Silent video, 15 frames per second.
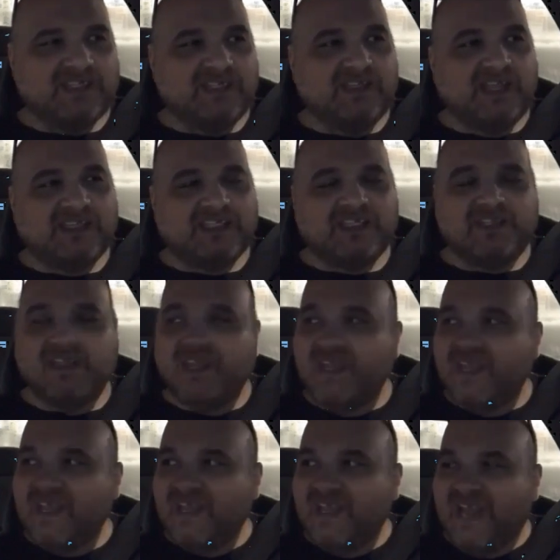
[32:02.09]
And I said,
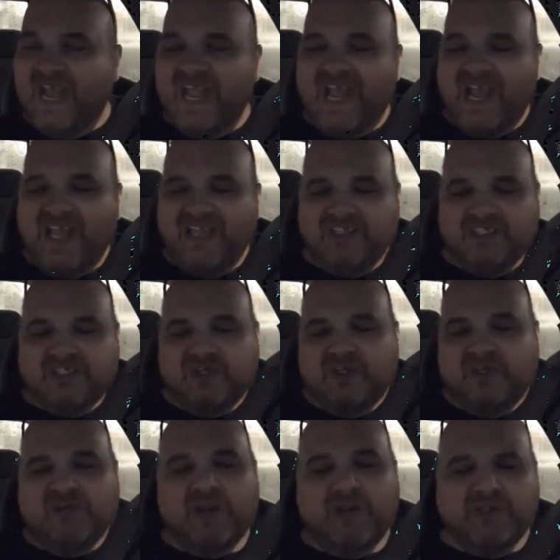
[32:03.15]
I, I just turned
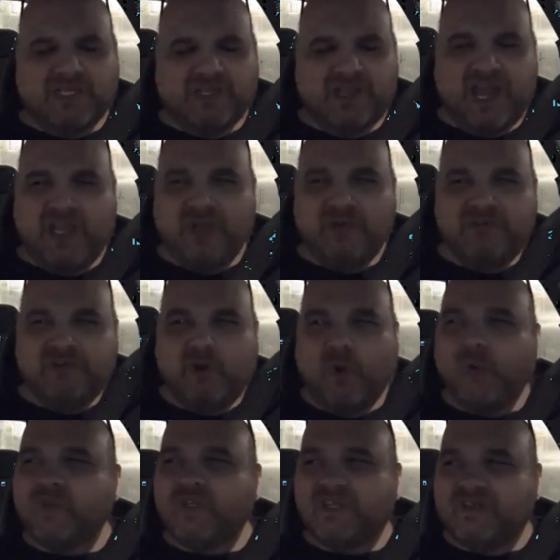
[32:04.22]
around. I was like, Are you even
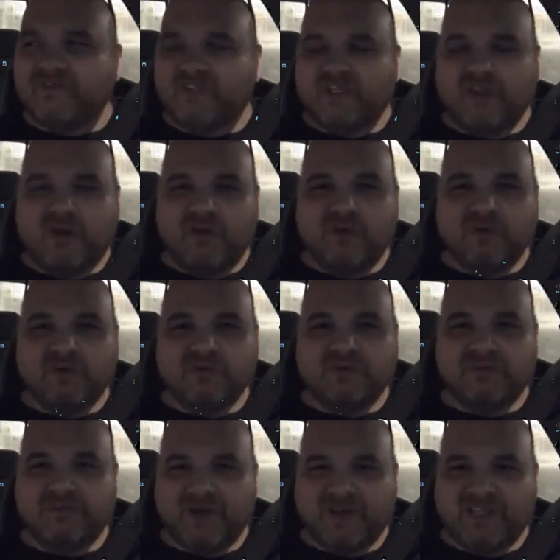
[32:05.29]
old enough to know
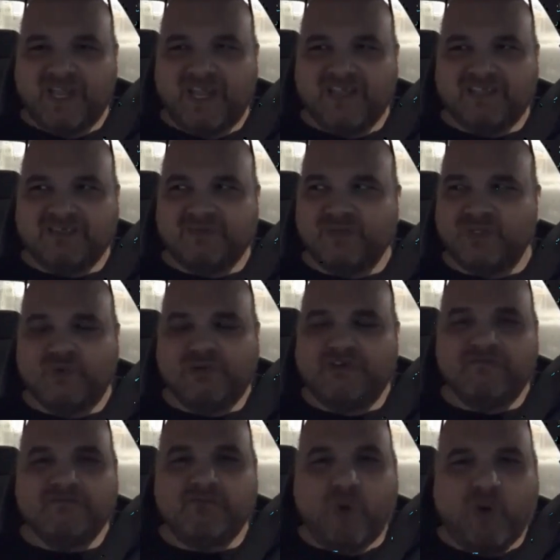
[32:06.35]
about that? I said, You
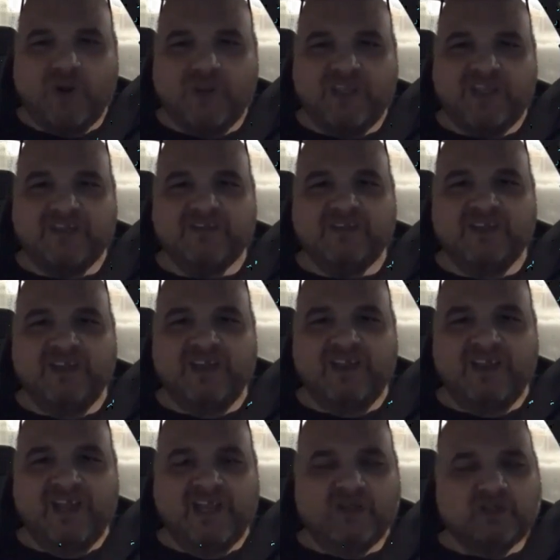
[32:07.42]
weren't born then. And
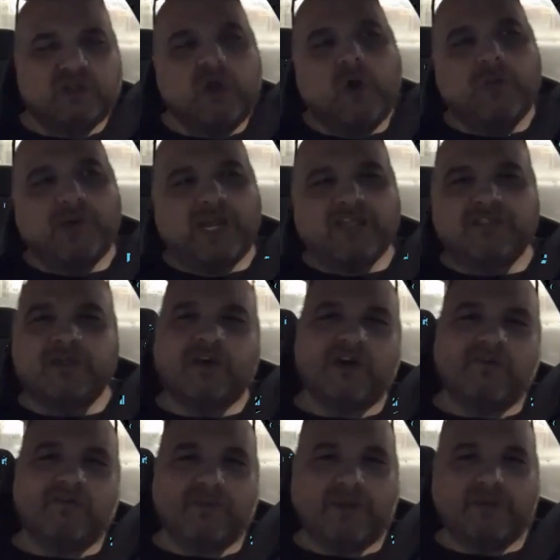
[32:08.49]
he goes, No, but I just
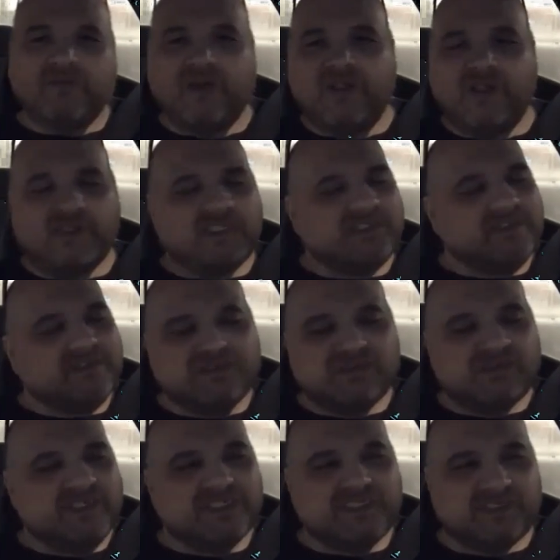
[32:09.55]
heard from my brother. I says,
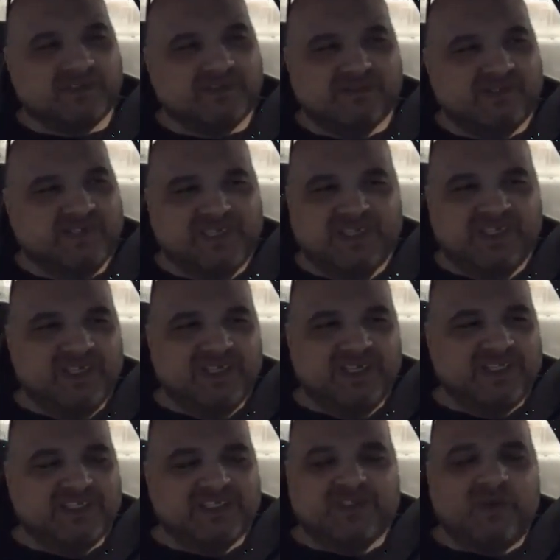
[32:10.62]
Listen, I
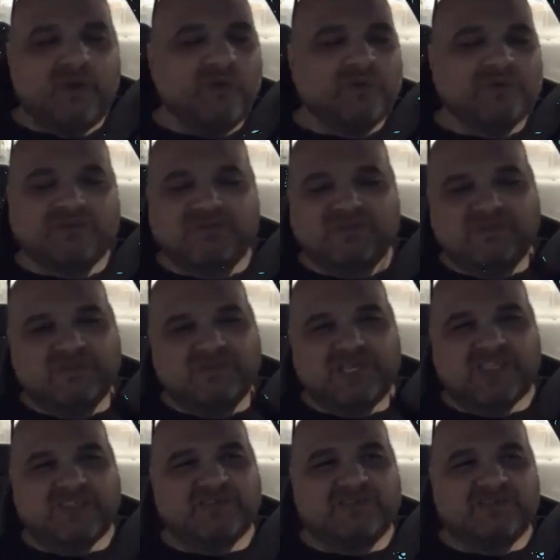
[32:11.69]
says, Don't
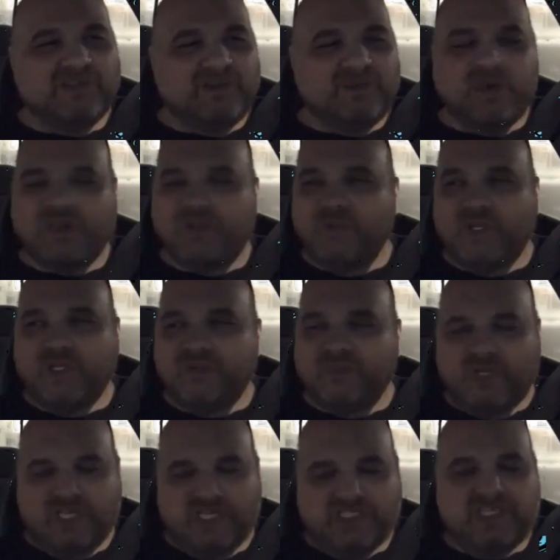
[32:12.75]
that what what, you,
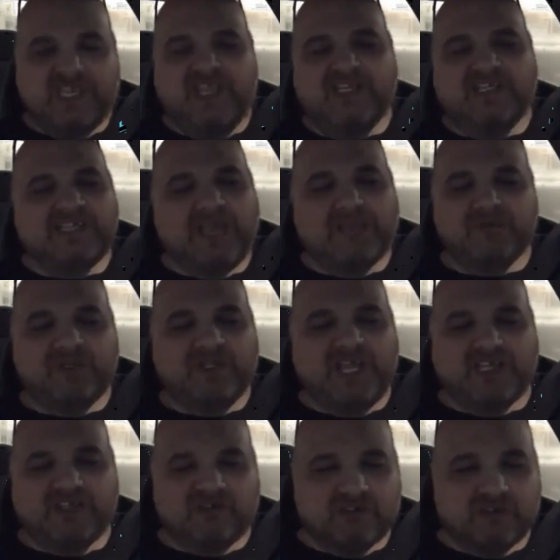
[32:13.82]
what you're saying is absolutely
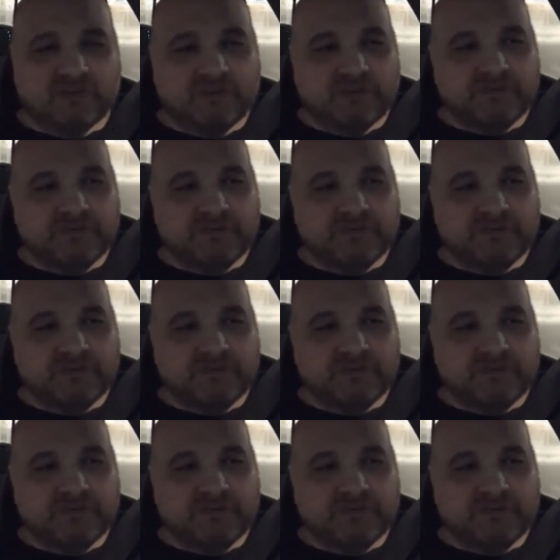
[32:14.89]
not true.